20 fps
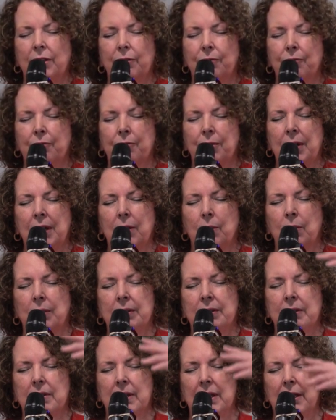the
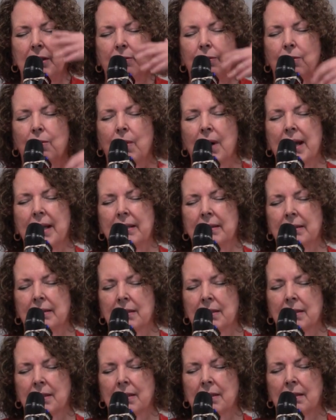frequency of
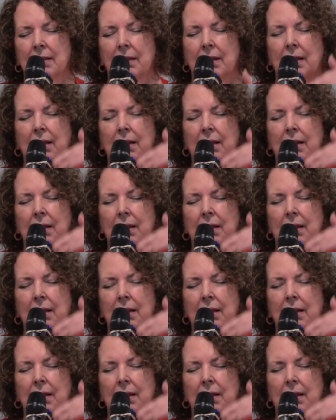rest